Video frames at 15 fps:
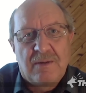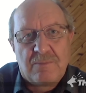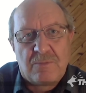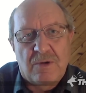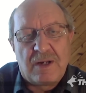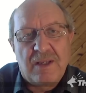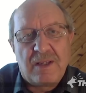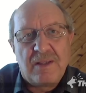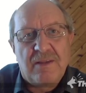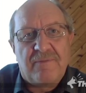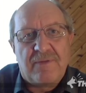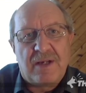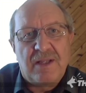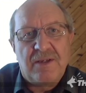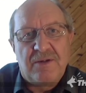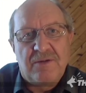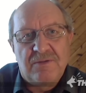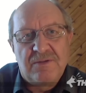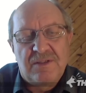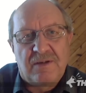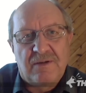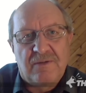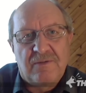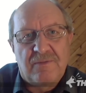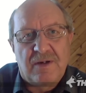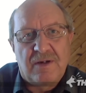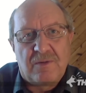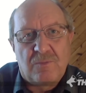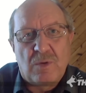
bring the values of uh,